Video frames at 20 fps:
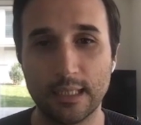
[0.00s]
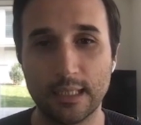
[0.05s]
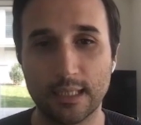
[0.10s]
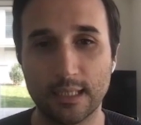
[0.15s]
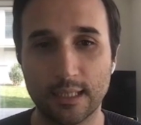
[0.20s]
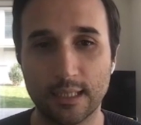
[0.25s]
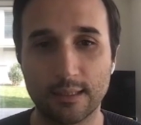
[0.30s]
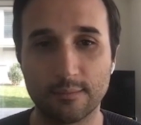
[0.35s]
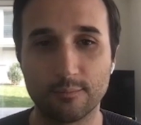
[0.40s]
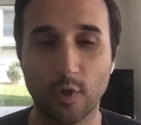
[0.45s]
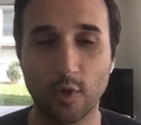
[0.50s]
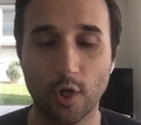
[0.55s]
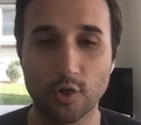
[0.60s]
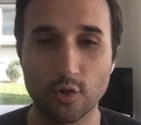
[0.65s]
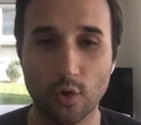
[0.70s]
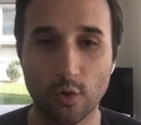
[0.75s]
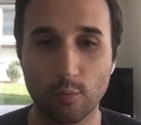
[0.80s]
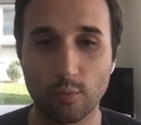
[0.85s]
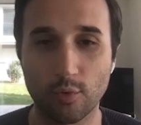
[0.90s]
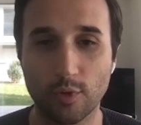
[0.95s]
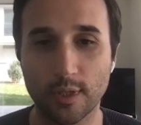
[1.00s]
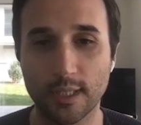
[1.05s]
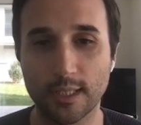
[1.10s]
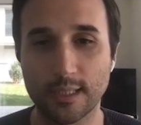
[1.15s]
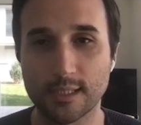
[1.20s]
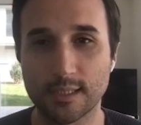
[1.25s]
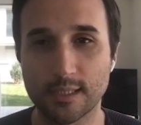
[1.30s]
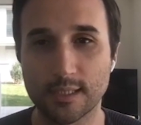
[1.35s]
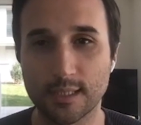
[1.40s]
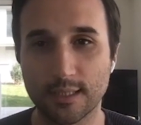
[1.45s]
um, large
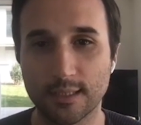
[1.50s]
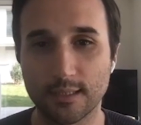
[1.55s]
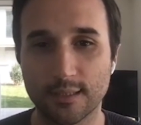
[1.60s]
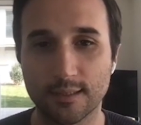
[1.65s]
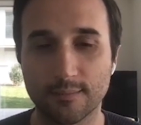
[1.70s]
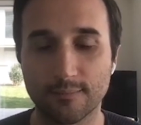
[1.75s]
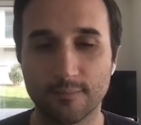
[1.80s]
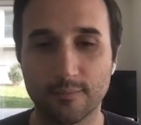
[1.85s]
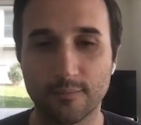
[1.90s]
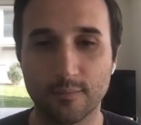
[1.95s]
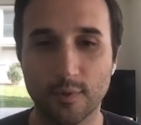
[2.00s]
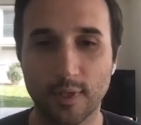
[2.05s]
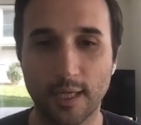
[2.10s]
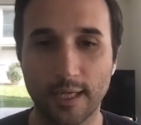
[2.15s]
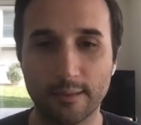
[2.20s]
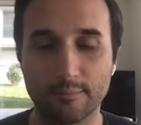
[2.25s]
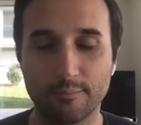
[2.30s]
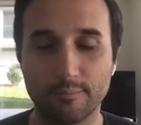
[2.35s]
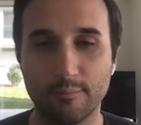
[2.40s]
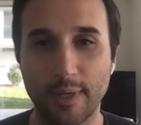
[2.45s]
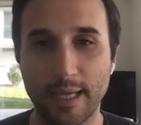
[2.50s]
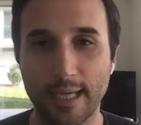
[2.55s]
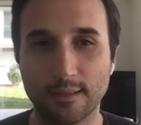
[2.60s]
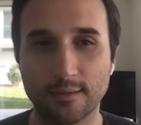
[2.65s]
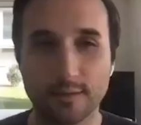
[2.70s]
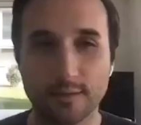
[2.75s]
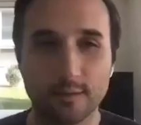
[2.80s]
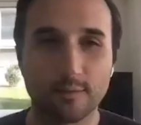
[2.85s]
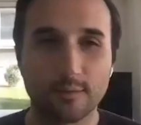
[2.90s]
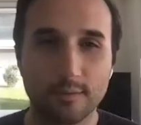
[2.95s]
corporates um, like
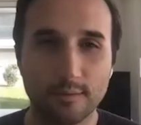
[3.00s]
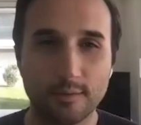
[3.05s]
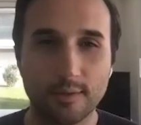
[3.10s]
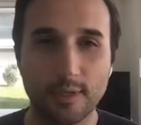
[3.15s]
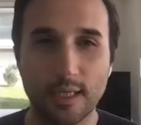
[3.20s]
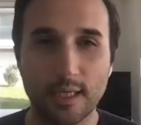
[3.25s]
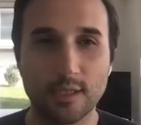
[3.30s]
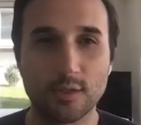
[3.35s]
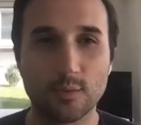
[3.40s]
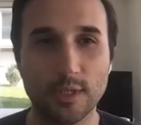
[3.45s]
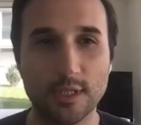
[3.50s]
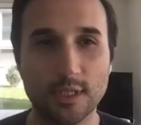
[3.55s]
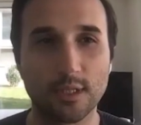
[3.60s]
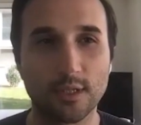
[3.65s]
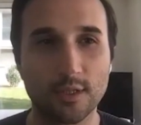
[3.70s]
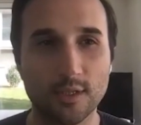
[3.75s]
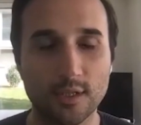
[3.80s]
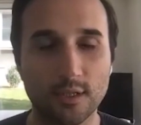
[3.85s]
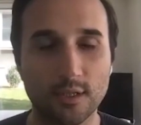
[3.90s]
banks so in Switzerland,